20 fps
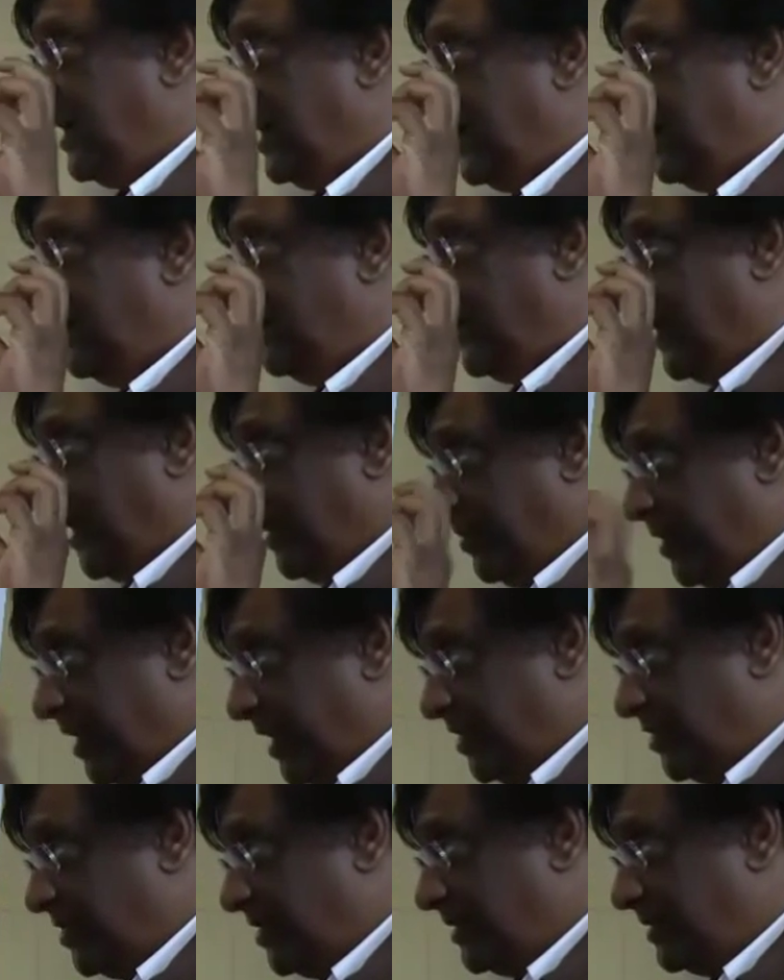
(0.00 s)
and
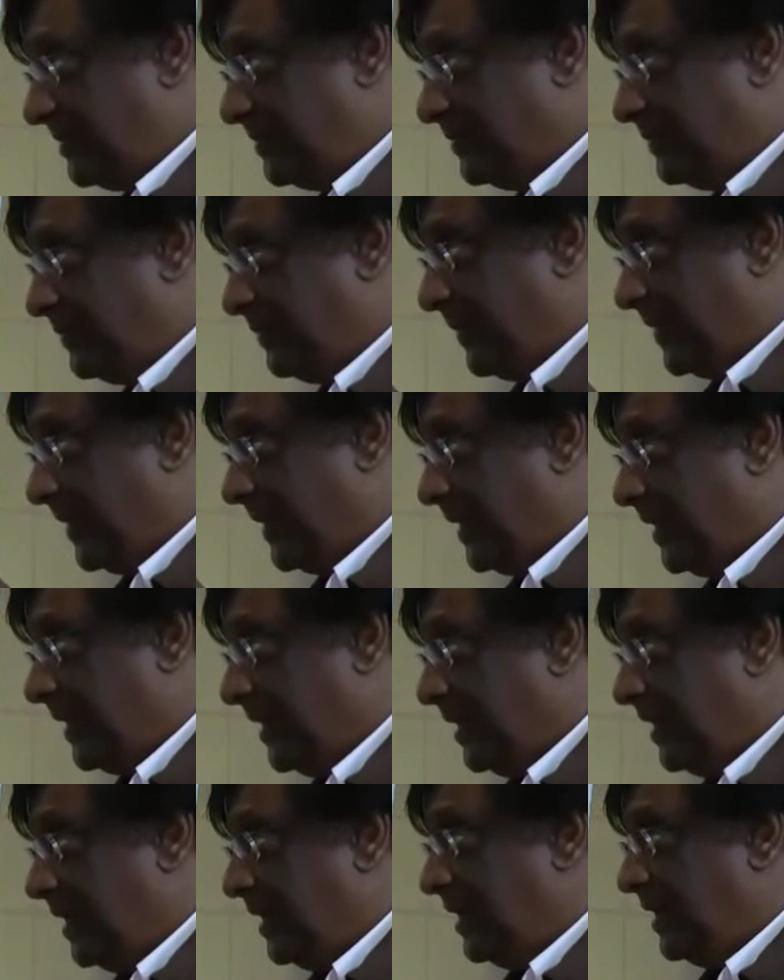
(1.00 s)
vibration,
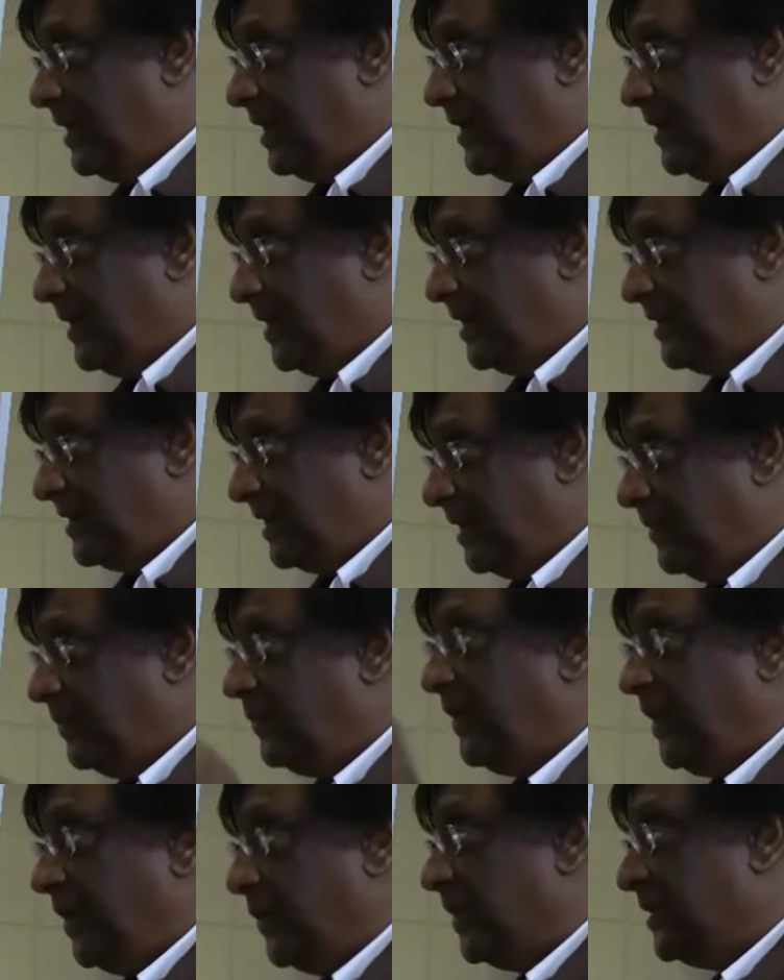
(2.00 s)
right, and
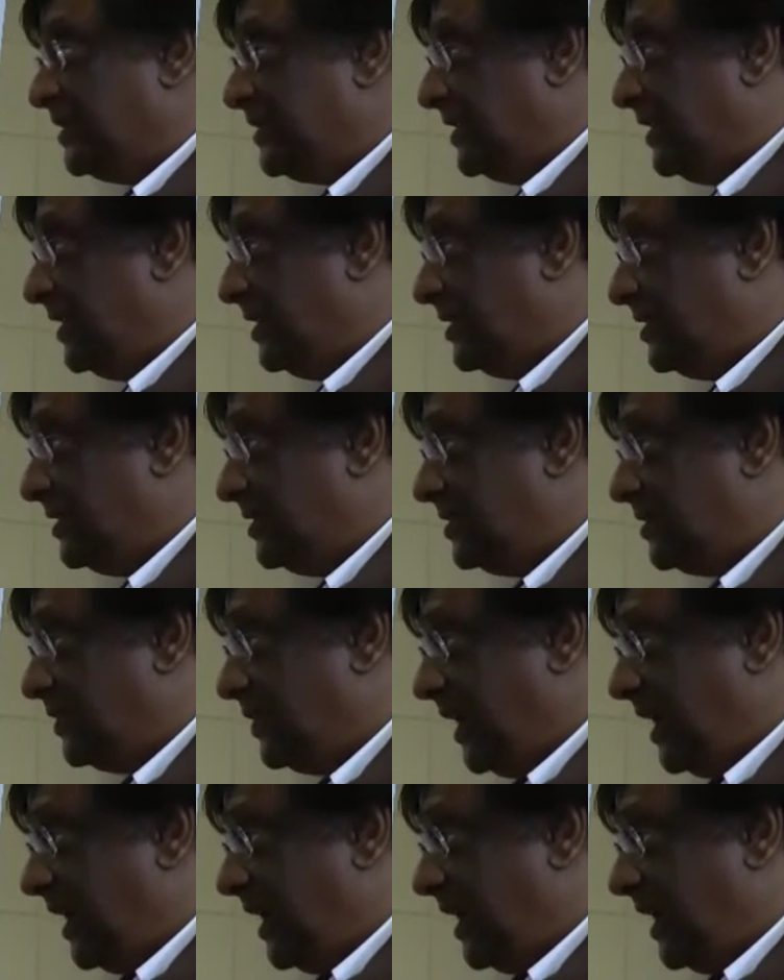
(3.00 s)
frequency. So